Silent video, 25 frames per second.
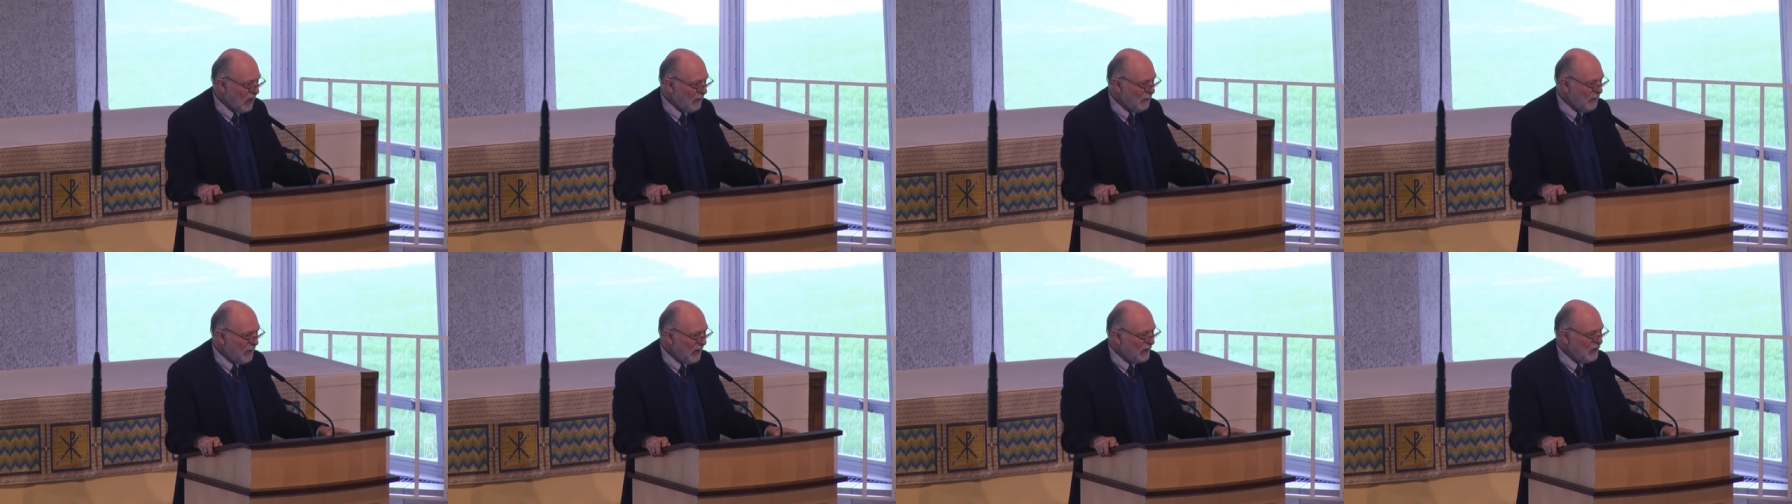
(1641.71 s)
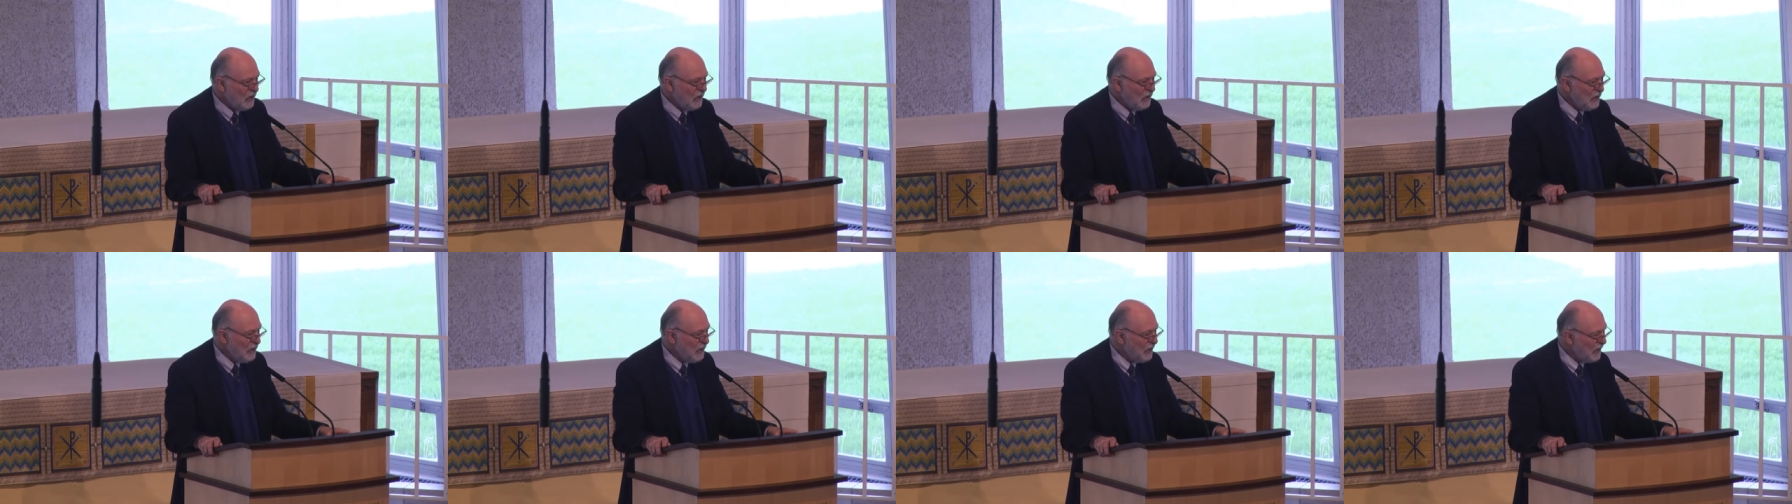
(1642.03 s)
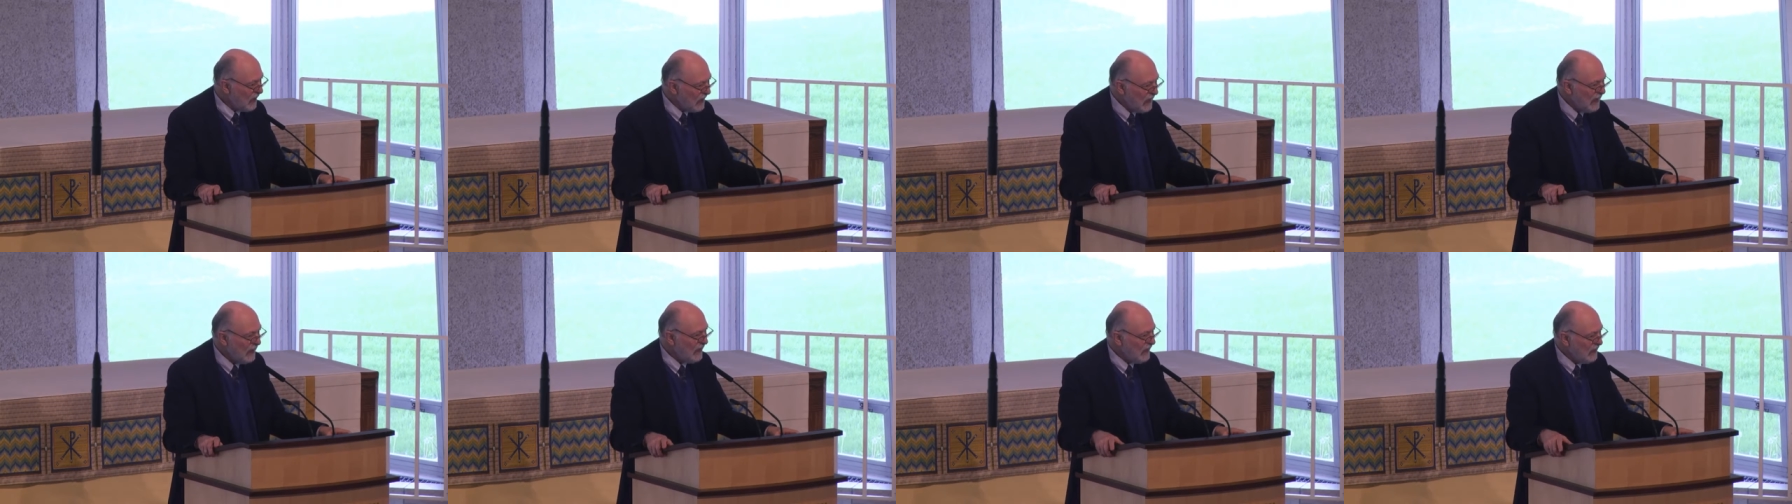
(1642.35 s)
I bet you
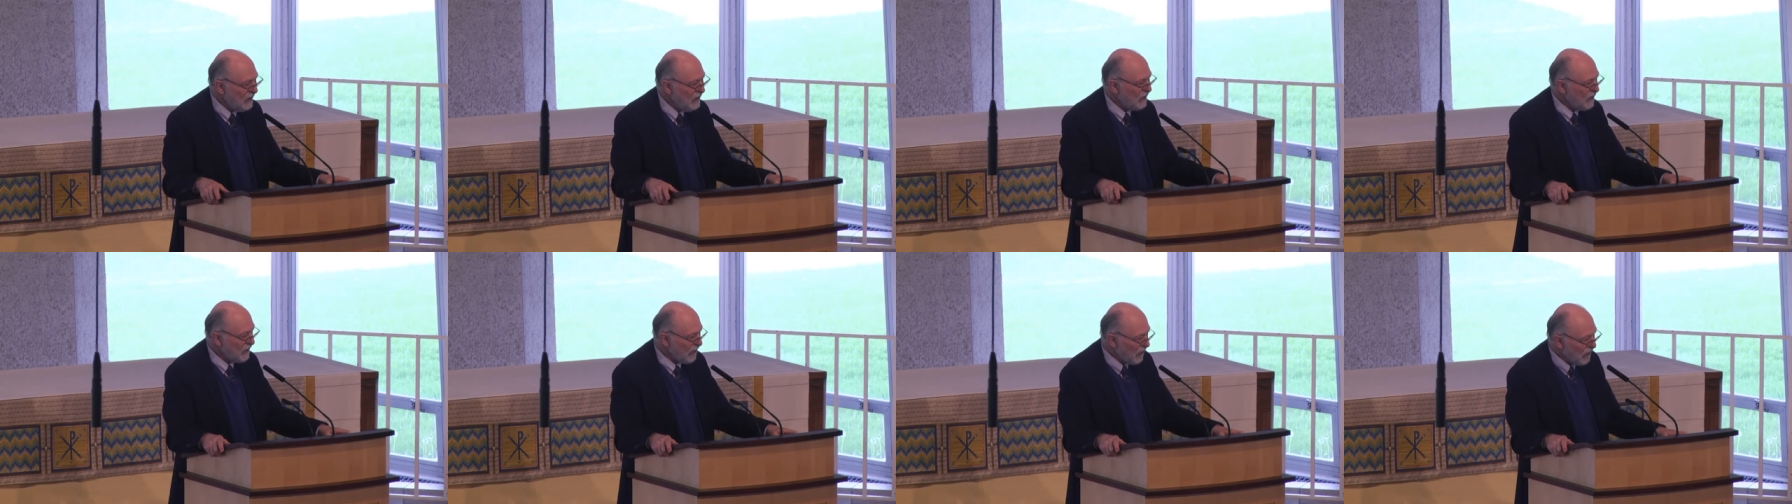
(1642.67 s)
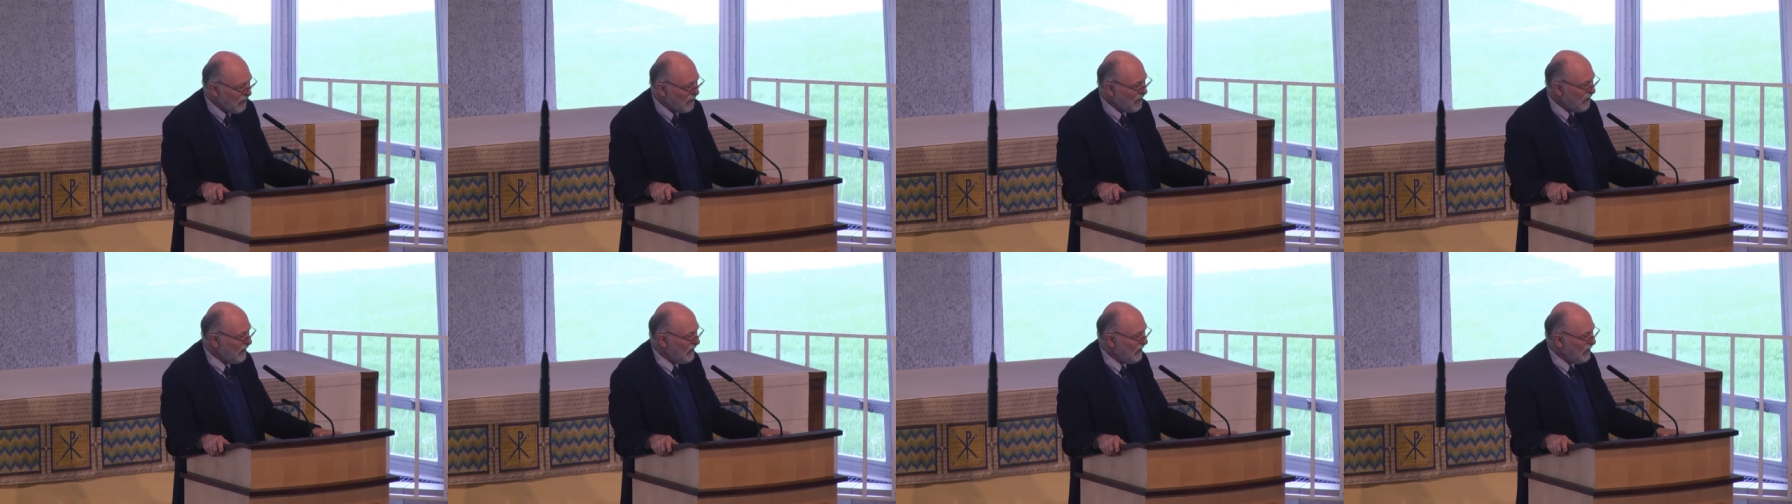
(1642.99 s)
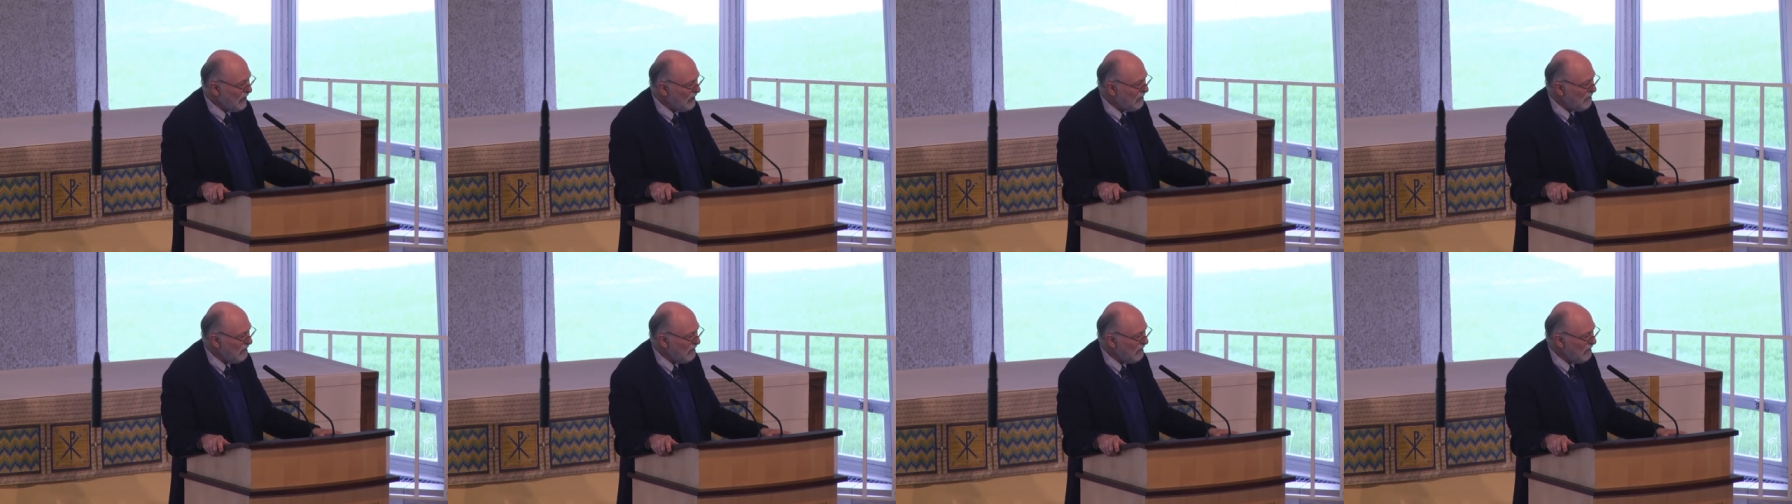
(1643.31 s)
think this earth is